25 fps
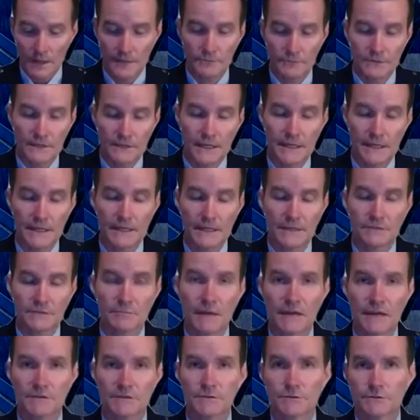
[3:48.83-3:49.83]
he was getting his
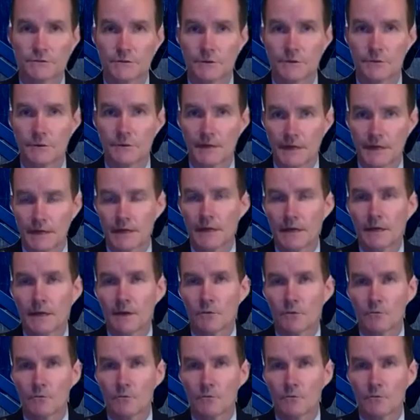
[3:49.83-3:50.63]
master's degree,